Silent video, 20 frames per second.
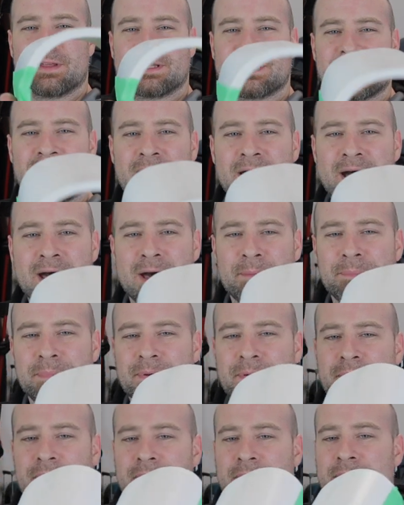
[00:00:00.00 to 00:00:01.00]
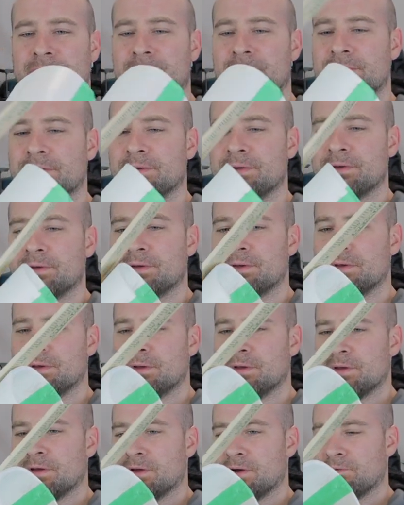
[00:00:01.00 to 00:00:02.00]
the top
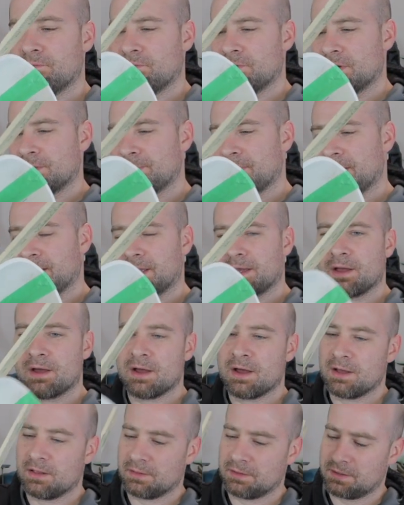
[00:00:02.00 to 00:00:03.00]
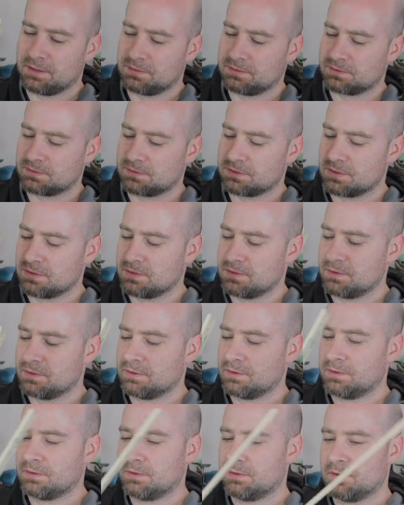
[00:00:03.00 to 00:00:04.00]
of one of my gauntlets
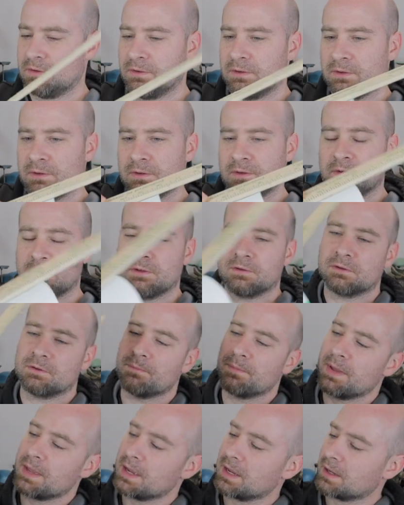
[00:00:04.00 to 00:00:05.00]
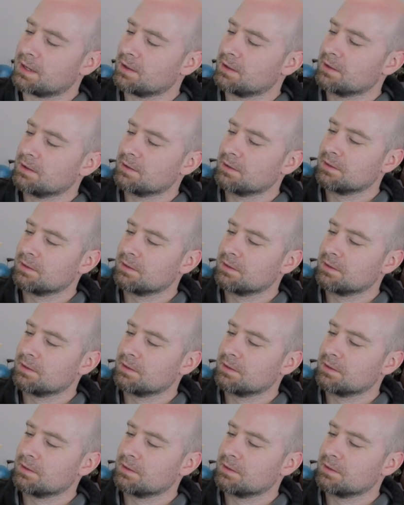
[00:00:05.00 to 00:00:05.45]
to make